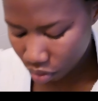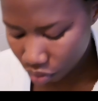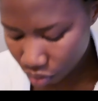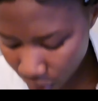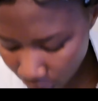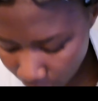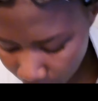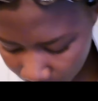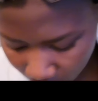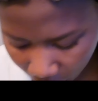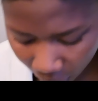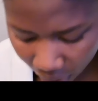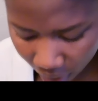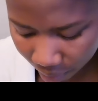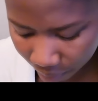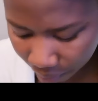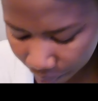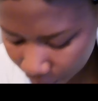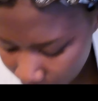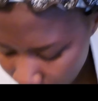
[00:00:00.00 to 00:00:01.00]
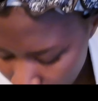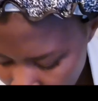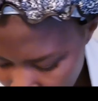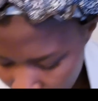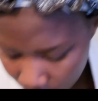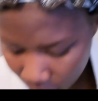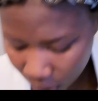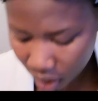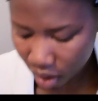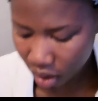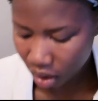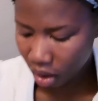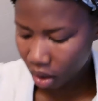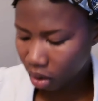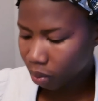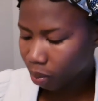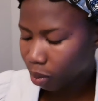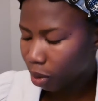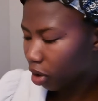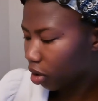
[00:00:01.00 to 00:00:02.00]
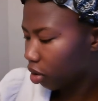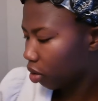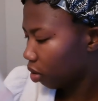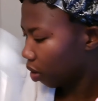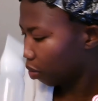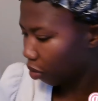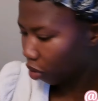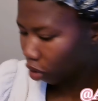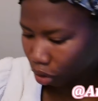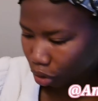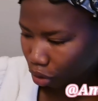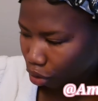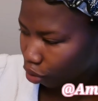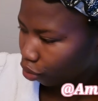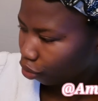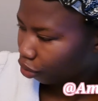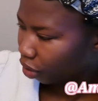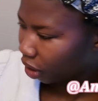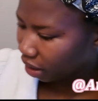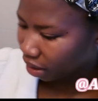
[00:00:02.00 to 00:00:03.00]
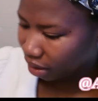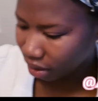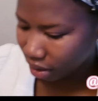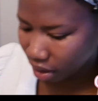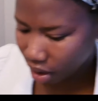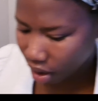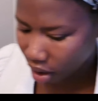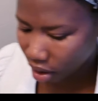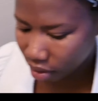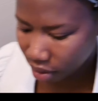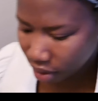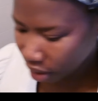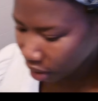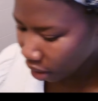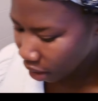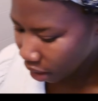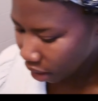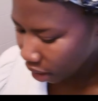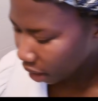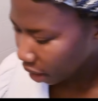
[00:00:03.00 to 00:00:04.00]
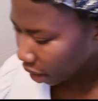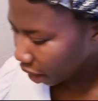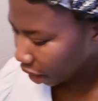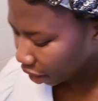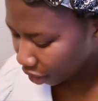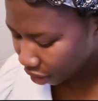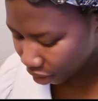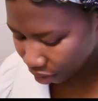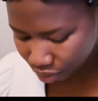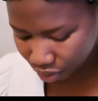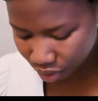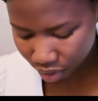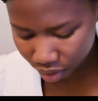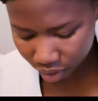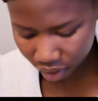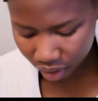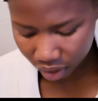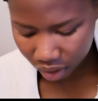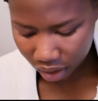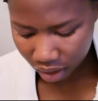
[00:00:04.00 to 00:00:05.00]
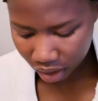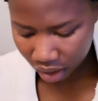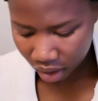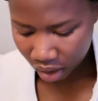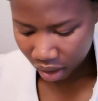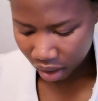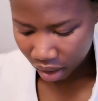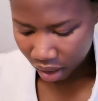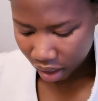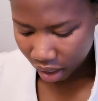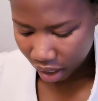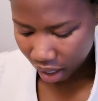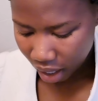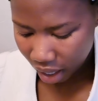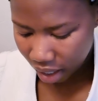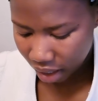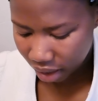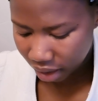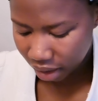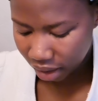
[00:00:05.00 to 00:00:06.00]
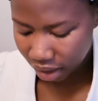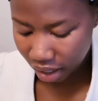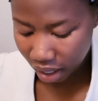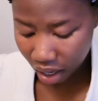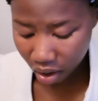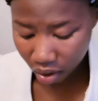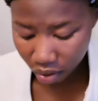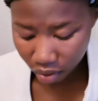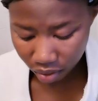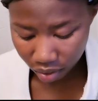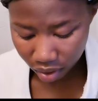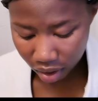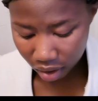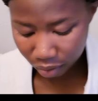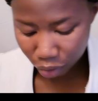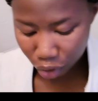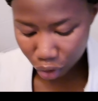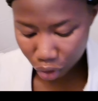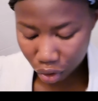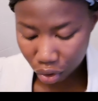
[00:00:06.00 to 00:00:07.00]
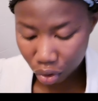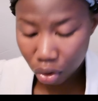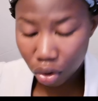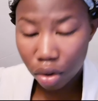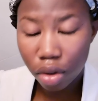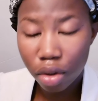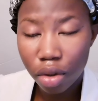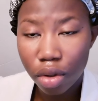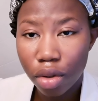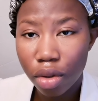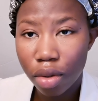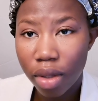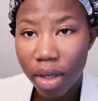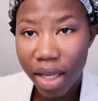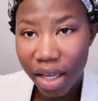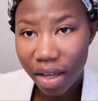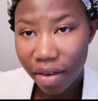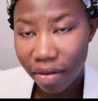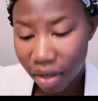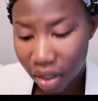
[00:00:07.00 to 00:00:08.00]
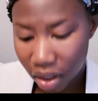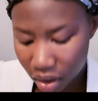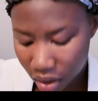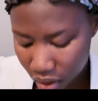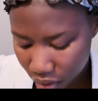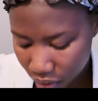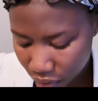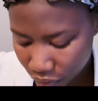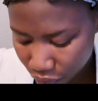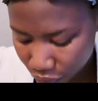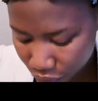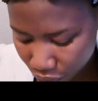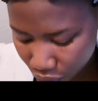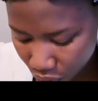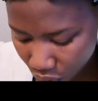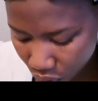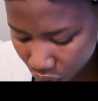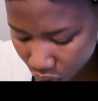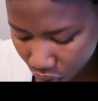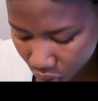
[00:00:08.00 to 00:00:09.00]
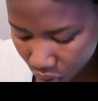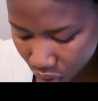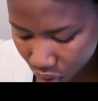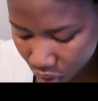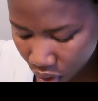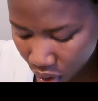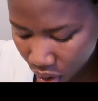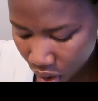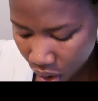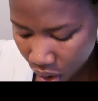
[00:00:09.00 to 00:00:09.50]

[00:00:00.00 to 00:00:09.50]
Wrap that. This bottle, I'm going to rinse it out later on. And now I'm just going to leave it for